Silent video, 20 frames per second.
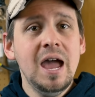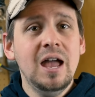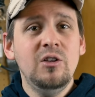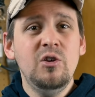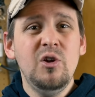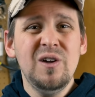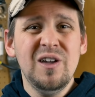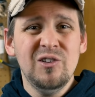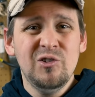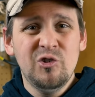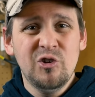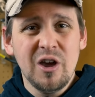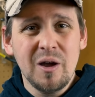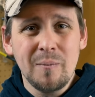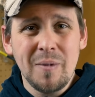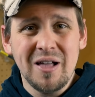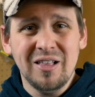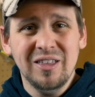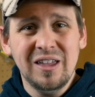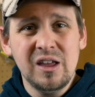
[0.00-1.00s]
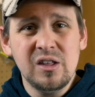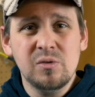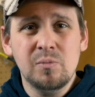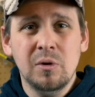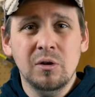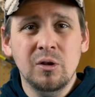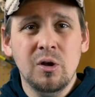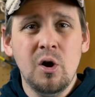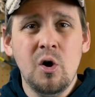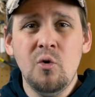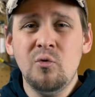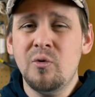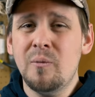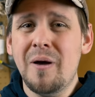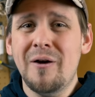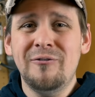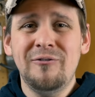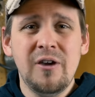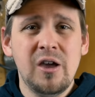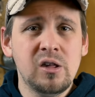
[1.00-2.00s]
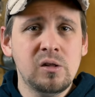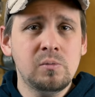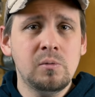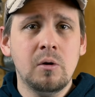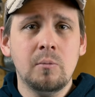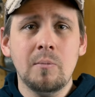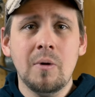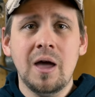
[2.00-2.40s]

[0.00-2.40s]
And you can check my links below for my Facebook,